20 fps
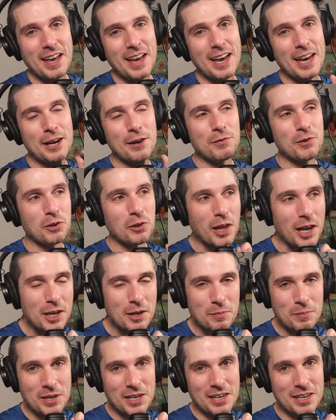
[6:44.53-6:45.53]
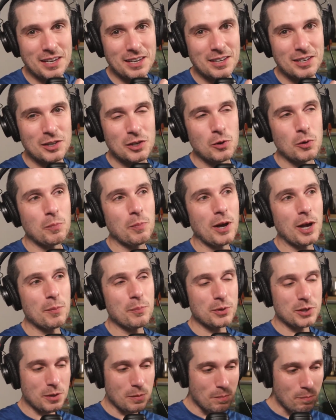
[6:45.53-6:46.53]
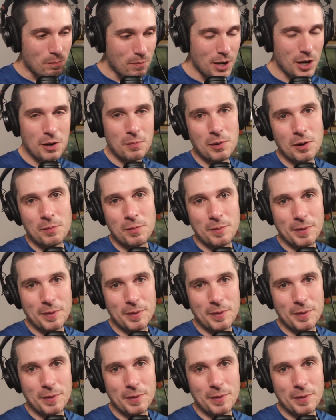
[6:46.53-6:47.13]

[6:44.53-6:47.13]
And if you're like me, you will probably put the minimum